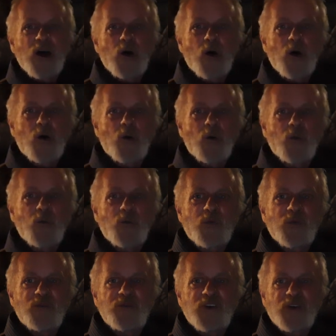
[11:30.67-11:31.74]
oh,
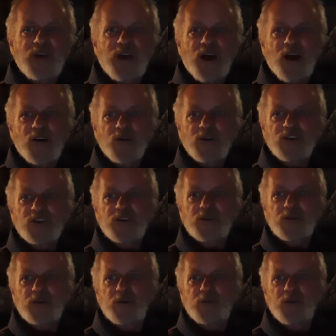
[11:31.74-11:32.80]
the very utterance
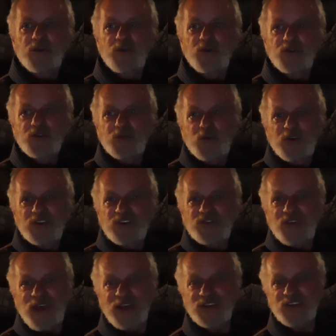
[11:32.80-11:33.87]
pollutes one's
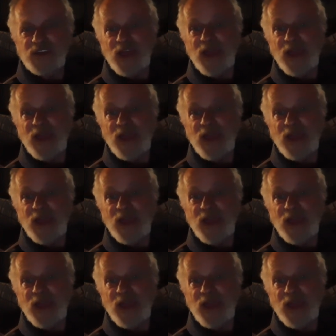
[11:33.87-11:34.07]
fancy.